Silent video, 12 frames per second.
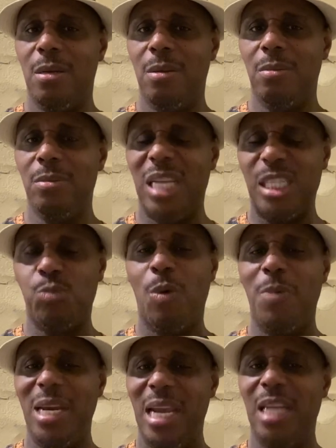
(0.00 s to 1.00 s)
This is what
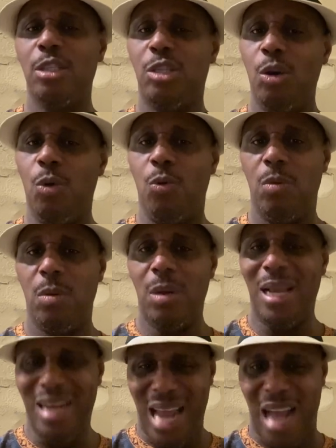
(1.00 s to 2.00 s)
we need to do.
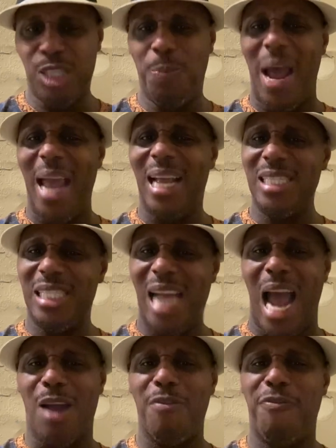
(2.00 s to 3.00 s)
Now, Spike is
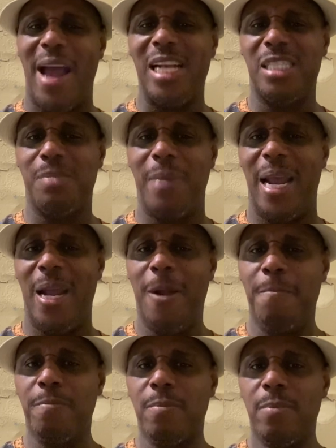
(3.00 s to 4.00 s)
sacrifice, man.
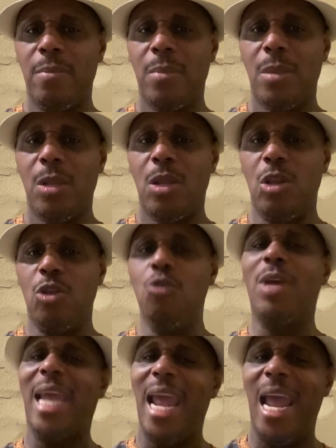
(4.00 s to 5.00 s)
You
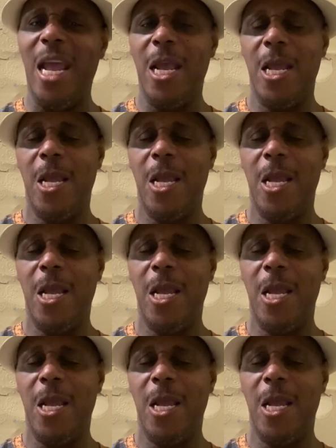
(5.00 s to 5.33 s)
can't?